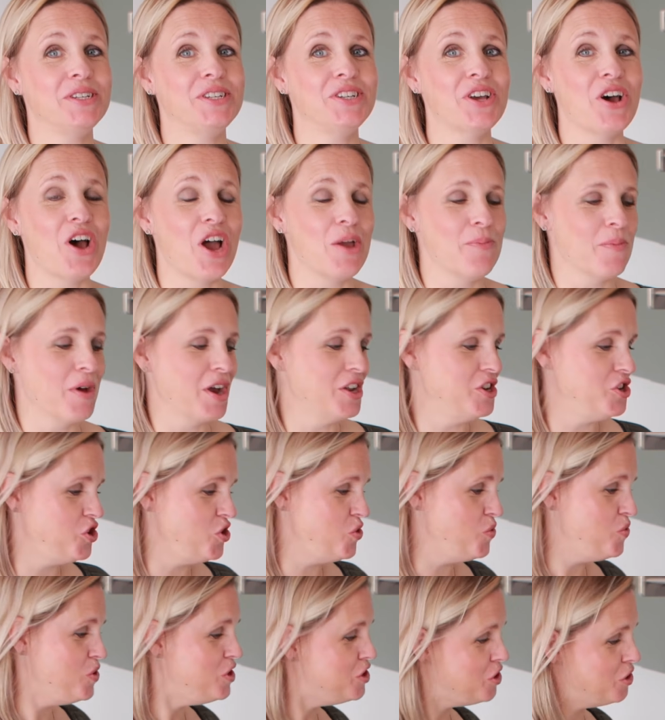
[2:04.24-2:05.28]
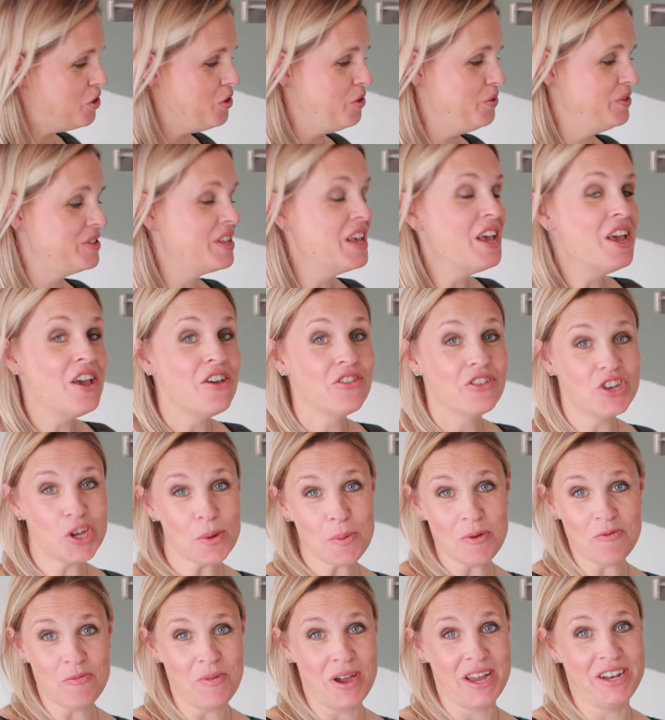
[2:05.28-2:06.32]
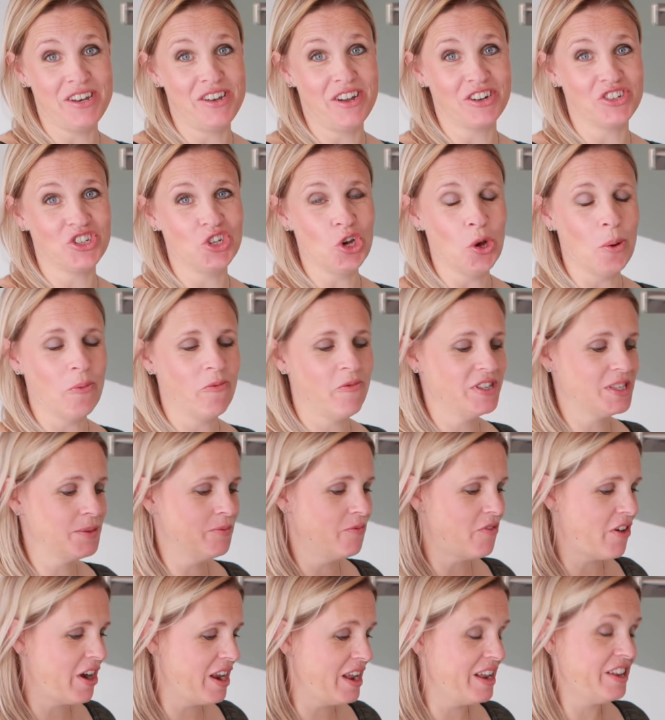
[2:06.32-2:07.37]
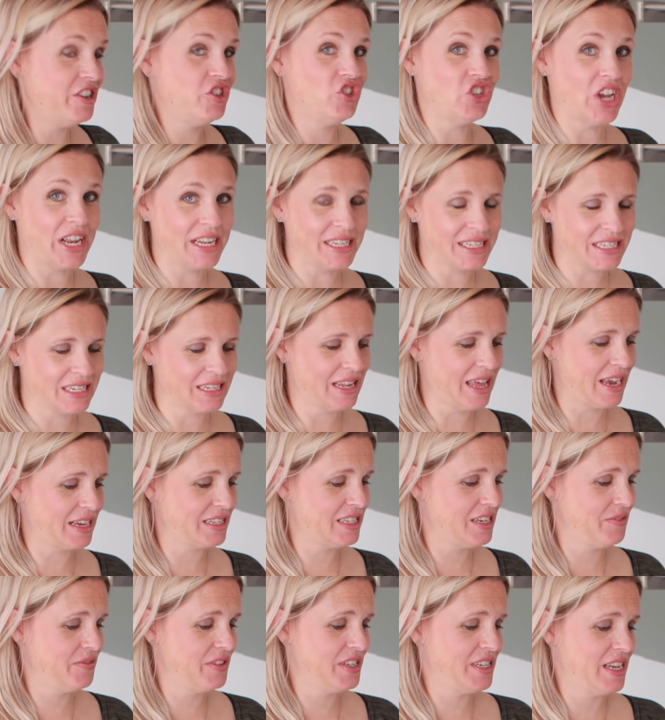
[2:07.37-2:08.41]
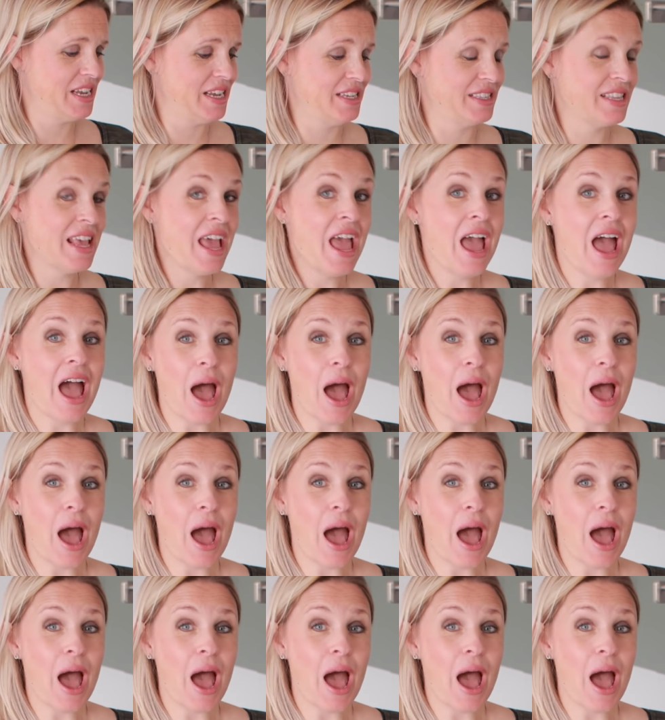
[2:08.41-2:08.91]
to time, I do use the top of my induction hob for some very gentle activities.